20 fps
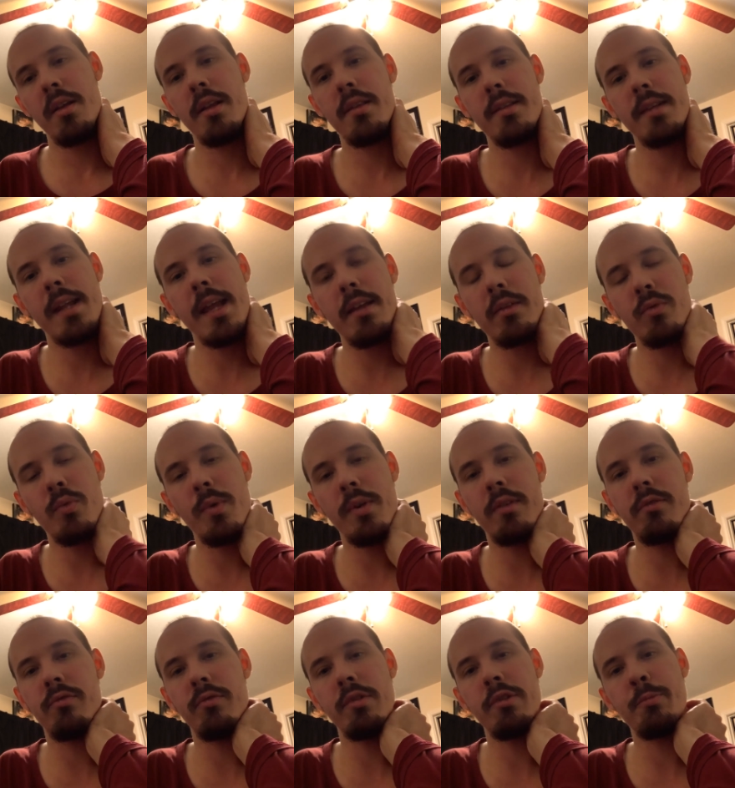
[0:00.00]
And the next one
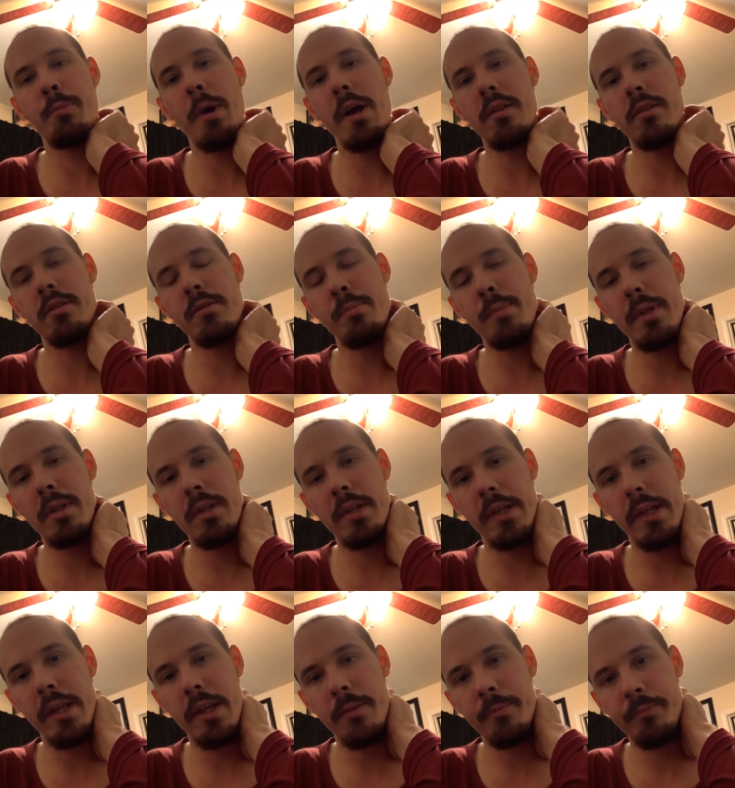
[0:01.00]
is
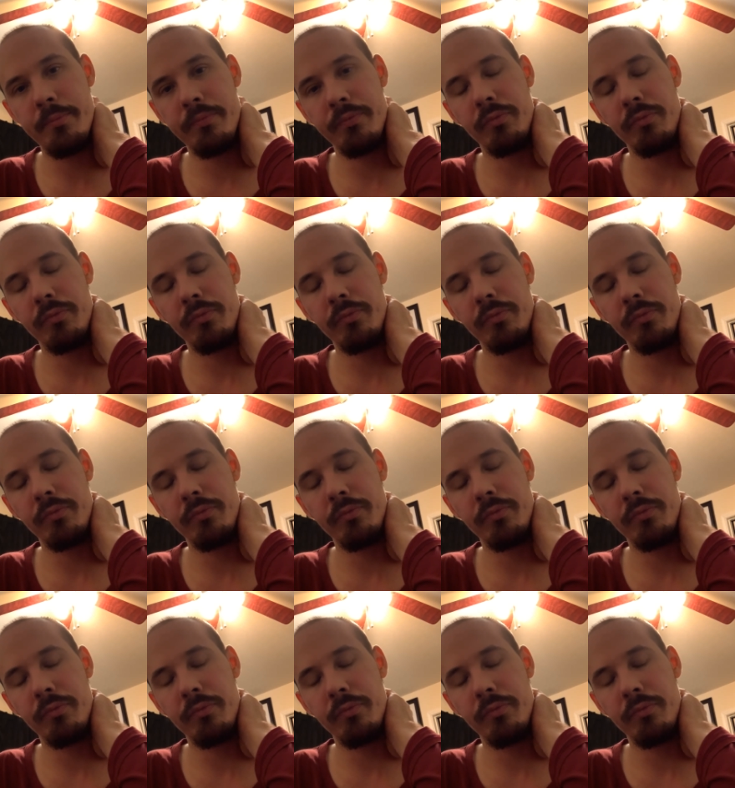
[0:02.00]
responsibility.